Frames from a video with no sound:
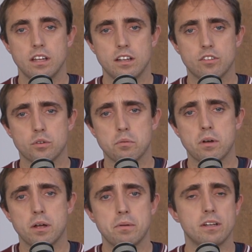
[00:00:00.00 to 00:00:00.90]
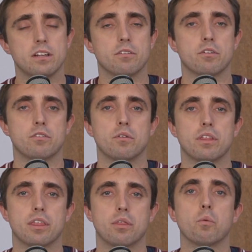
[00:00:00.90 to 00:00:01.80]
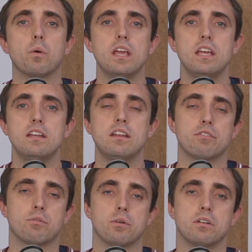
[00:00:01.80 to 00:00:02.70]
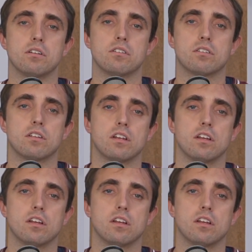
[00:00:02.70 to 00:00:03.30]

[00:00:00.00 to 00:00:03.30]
in sort of my opinion, there are sort of three different